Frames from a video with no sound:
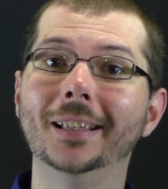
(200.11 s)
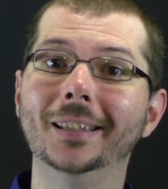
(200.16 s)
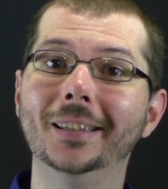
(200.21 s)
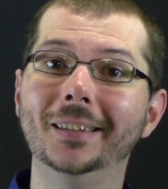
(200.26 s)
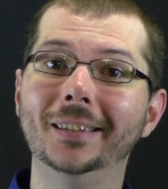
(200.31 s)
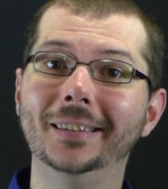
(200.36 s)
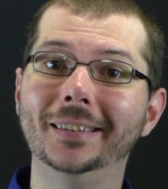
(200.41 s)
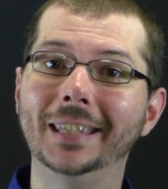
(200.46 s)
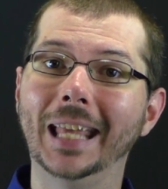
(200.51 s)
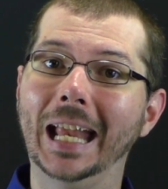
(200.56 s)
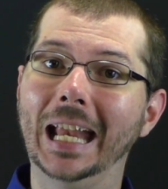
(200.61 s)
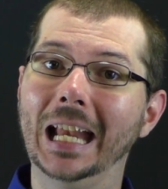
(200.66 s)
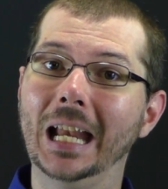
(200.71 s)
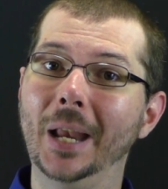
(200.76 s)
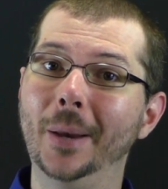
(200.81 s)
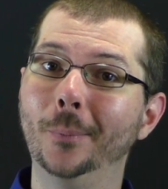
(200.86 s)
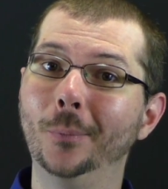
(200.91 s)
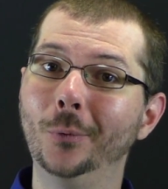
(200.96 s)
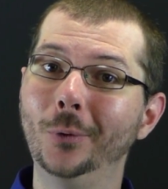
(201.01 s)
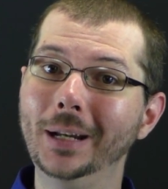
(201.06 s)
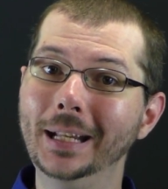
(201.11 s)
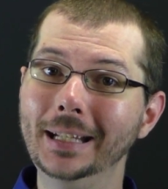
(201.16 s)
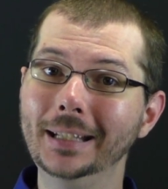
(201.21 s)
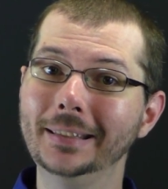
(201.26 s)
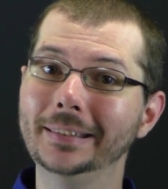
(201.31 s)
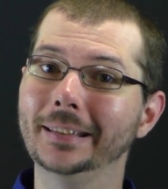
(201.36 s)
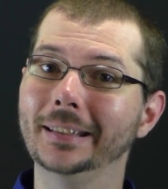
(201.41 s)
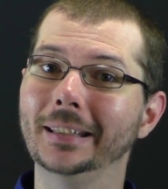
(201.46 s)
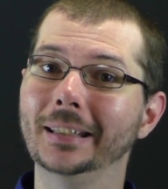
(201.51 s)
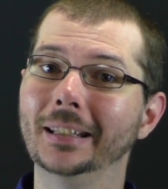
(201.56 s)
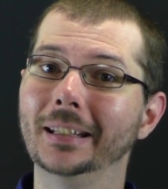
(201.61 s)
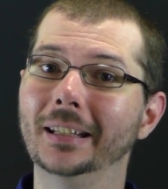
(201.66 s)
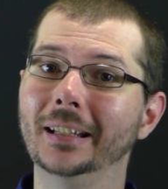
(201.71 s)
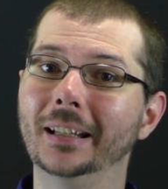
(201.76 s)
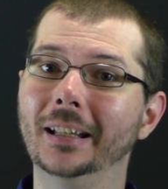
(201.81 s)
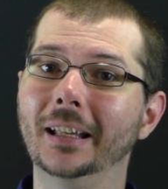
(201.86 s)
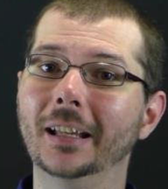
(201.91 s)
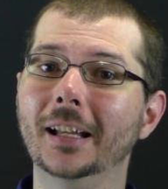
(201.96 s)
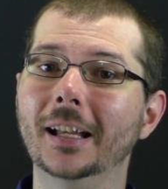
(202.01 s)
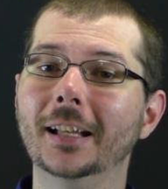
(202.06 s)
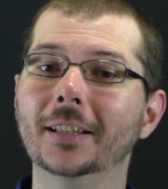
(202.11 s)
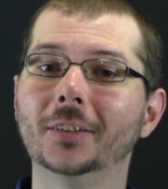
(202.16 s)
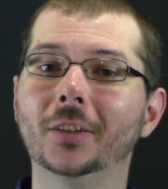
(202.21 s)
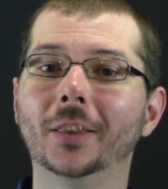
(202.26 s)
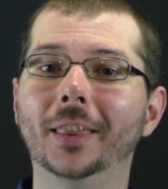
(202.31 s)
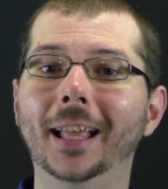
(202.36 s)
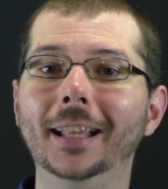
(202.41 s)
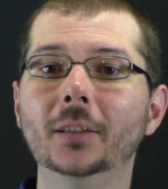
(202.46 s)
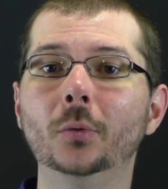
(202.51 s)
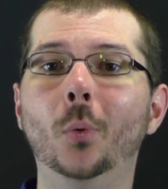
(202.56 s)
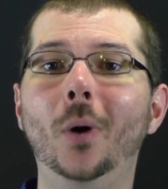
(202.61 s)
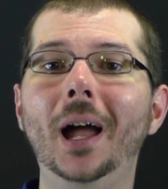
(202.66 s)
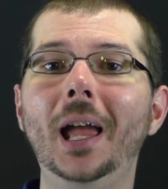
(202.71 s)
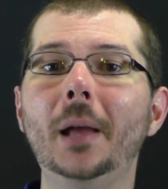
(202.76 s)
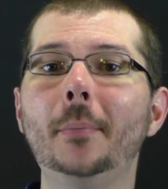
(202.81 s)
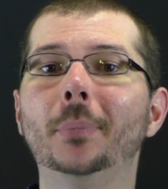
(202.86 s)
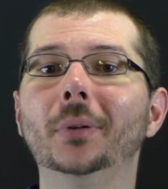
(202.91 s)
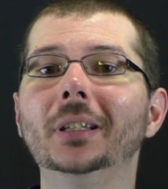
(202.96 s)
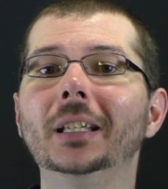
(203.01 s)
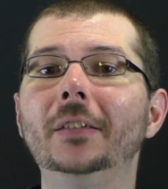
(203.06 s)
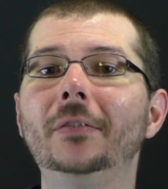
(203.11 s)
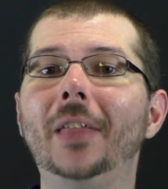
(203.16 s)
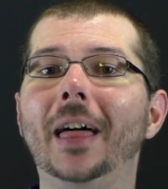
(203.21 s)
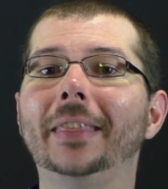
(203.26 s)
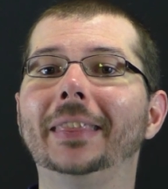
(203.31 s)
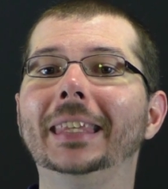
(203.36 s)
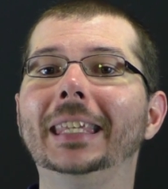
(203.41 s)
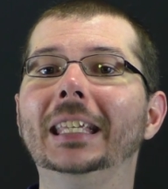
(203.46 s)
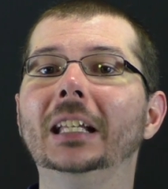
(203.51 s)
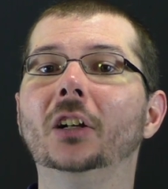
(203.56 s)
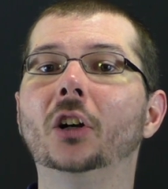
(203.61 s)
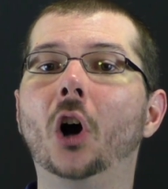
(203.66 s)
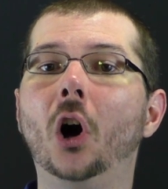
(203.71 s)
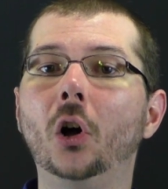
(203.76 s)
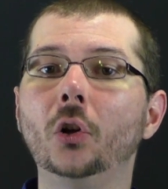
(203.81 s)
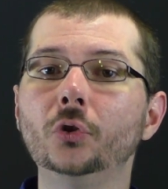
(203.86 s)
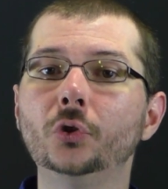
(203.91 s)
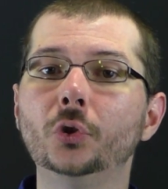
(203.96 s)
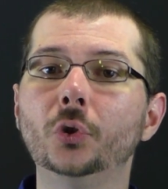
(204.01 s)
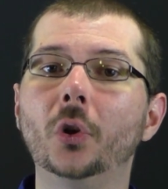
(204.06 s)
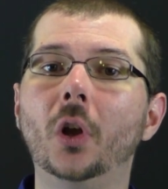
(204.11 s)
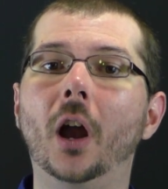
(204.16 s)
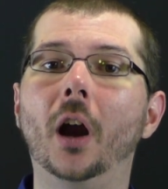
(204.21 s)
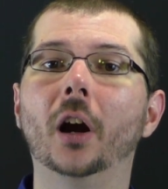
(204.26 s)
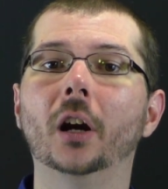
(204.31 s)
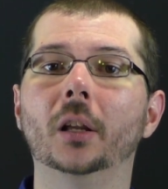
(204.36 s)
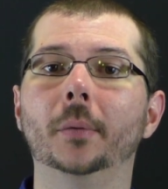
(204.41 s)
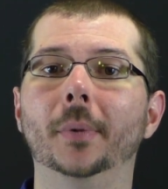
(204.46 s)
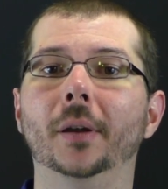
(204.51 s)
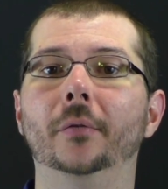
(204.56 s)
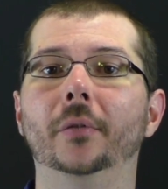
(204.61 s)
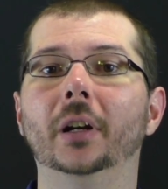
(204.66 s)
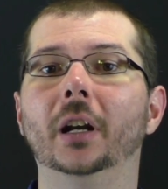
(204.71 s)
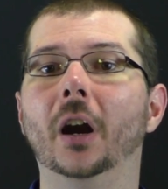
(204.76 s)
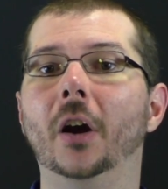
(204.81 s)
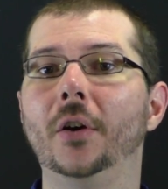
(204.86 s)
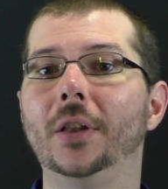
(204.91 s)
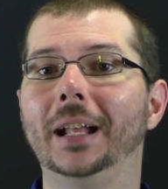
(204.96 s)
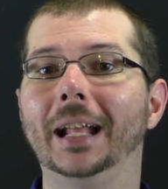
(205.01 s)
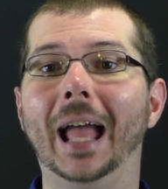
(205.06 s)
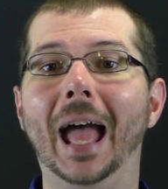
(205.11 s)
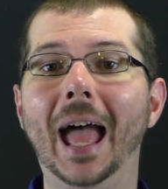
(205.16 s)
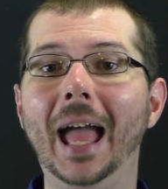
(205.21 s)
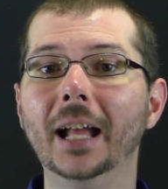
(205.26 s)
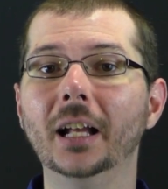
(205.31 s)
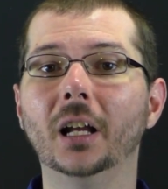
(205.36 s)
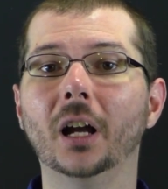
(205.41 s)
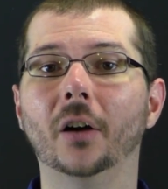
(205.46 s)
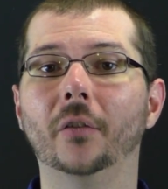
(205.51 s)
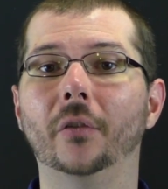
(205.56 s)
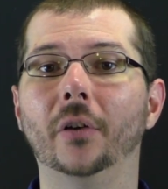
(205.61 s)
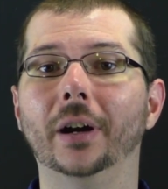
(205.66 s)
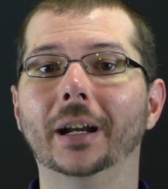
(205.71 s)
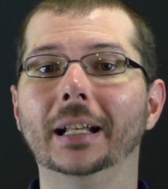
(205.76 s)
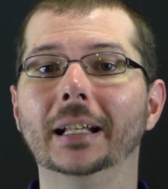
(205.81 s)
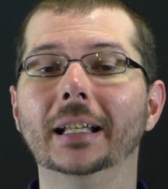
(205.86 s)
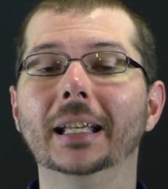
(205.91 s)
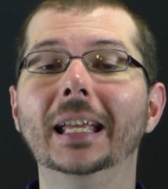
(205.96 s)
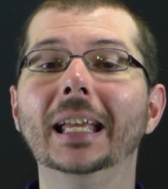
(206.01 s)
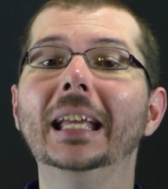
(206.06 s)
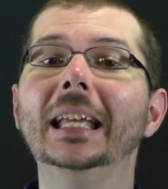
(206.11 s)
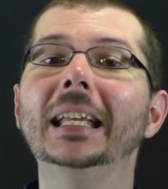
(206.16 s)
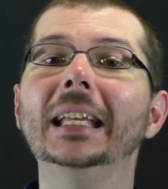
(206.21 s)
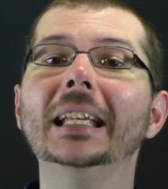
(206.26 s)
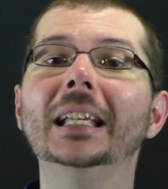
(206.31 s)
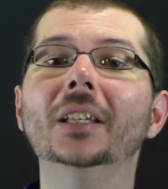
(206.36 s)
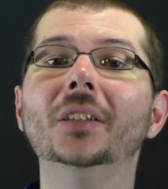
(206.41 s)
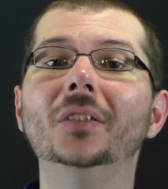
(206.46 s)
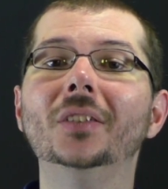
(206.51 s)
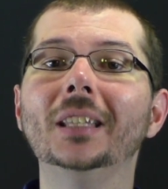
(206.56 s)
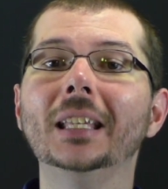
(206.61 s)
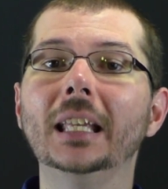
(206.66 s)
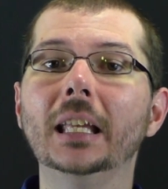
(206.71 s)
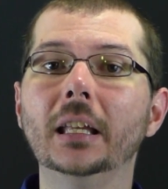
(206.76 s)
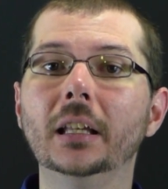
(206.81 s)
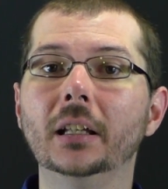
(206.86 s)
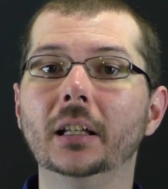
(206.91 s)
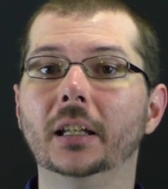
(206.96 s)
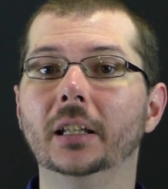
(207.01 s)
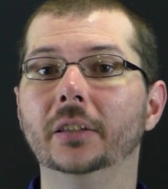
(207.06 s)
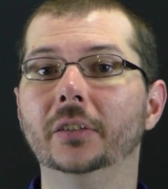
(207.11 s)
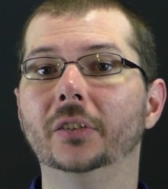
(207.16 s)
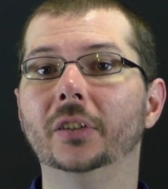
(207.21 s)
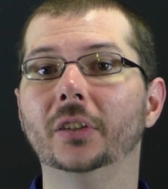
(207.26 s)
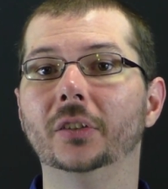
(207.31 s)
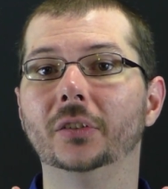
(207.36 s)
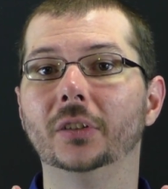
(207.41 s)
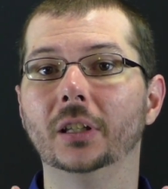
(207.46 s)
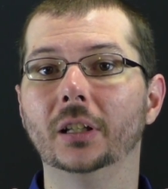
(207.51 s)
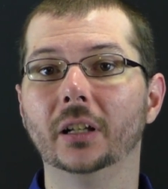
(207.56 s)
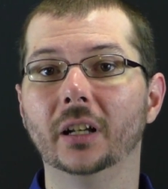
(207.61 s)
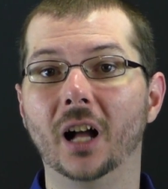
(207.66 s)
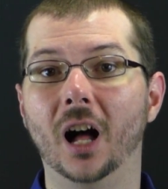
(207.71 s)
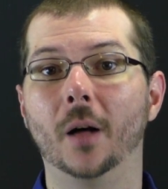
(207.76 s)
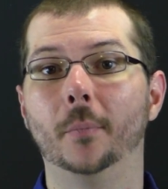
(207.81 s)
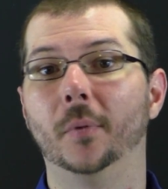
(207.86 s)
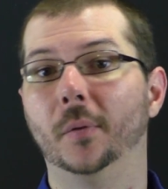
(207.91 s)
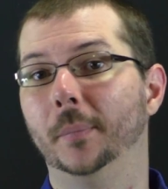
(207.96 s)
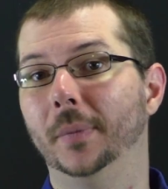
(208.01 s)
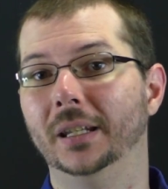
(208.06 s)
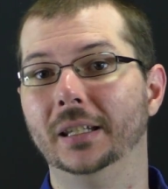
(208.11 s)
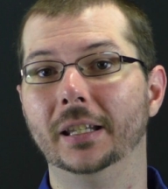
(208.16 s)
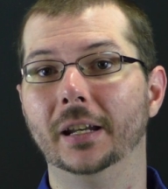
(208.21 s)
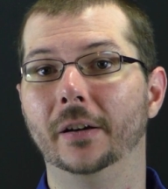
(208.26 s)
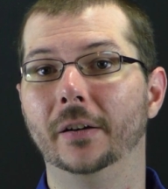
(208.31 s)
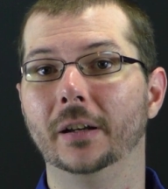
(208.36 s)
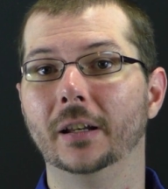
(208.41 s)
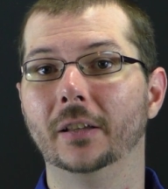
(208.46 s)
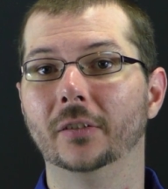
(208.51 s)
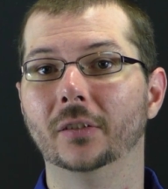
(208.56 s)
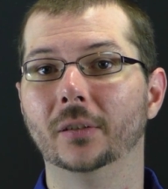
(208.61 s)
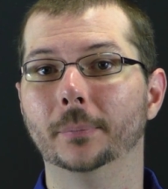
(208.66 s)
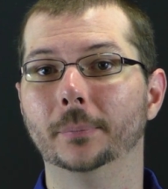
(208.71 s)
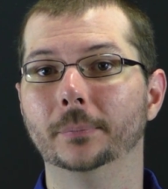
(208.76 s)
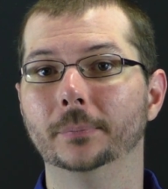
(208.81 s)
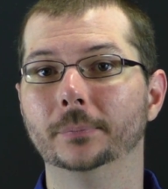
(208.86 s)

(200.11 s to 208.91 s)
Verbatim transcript: Same reason. So that's why I believe that the cultural argument regarding head covering is inconsistent complementarianism.